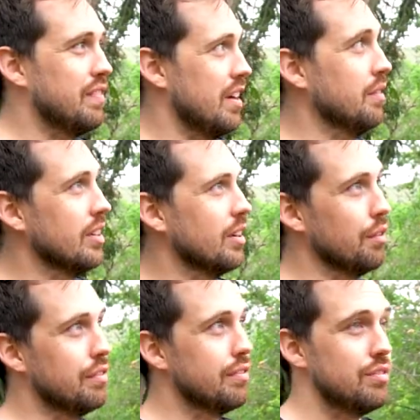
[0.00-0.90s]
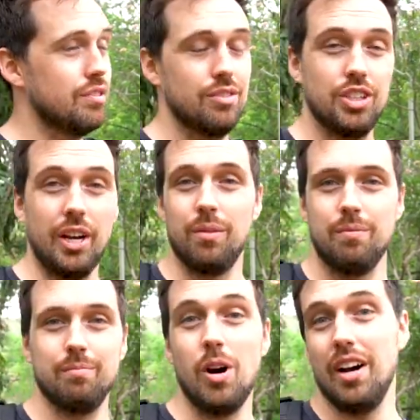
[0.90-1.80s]
favourite of Chiang
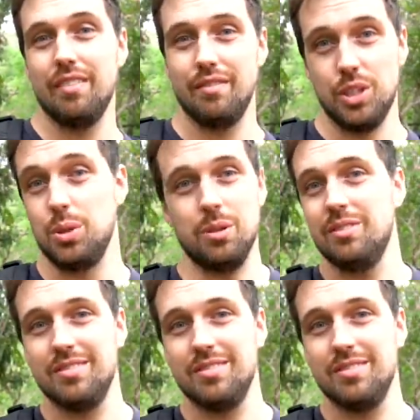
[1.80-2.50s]
Mai, for sure.